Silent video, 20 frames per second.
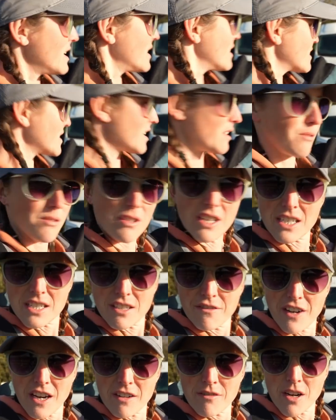So there's
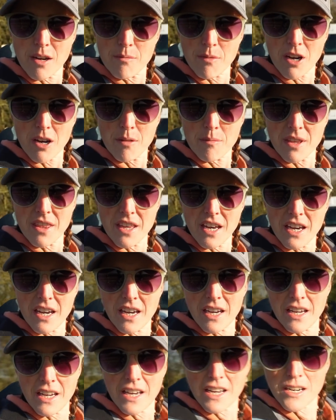the van right behind me
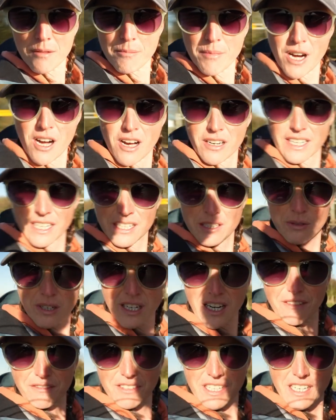there, and I'm parked next to a
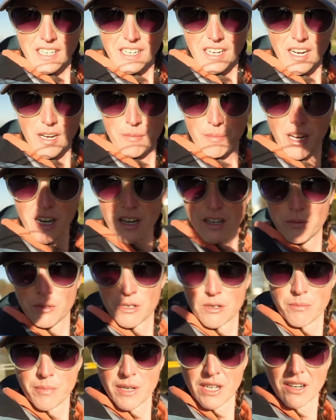lovely car park,
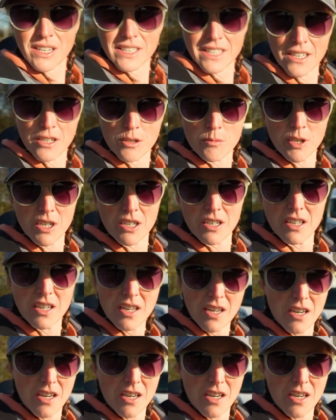which would be ideal, but